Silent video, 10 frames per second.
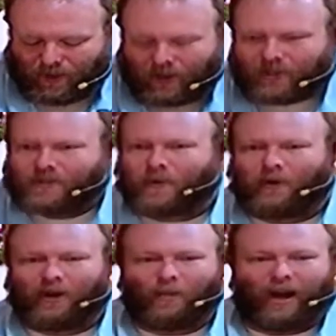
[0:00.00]
This
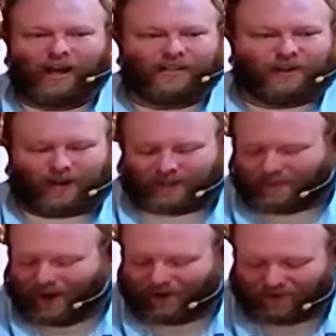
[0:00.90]
morning, Wayne talked
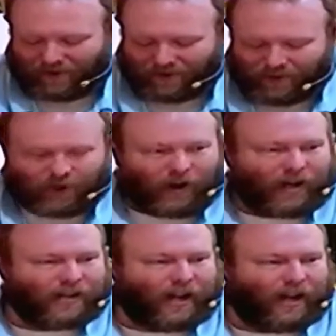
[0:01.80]
about the
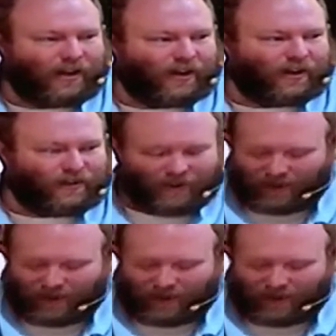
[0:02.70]
Grand Canyon